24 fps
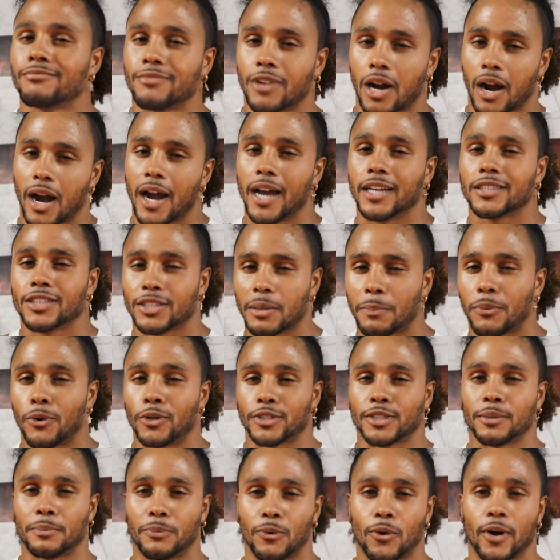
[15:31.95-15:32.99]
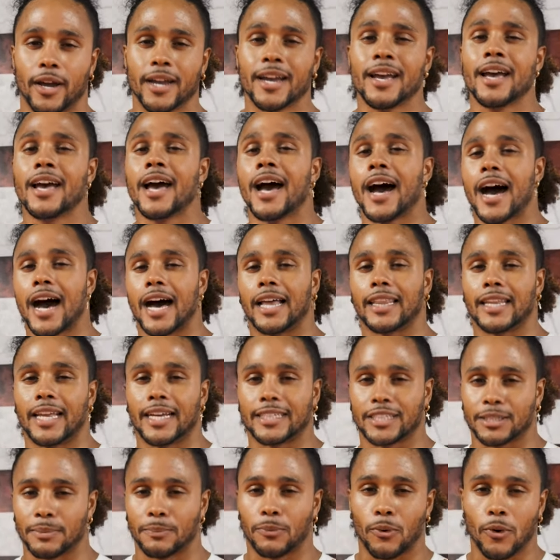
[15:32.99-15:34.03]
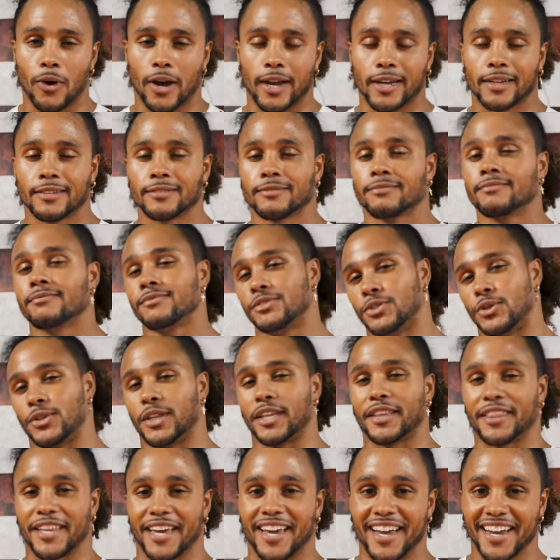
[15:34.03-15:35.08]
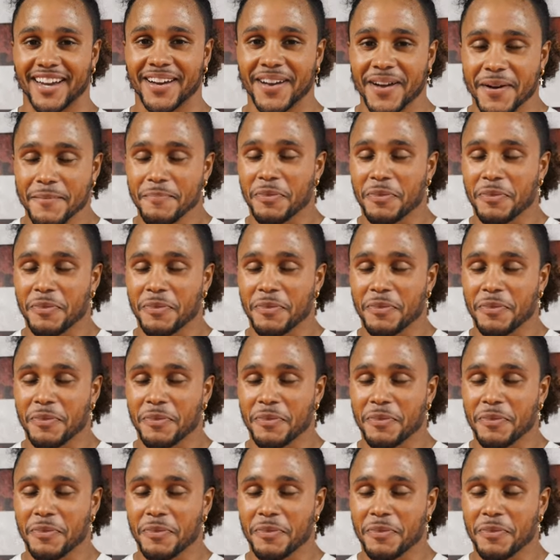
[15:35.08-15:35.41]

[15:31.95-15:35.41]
All right, support your boy, holla at your boy, do the thing.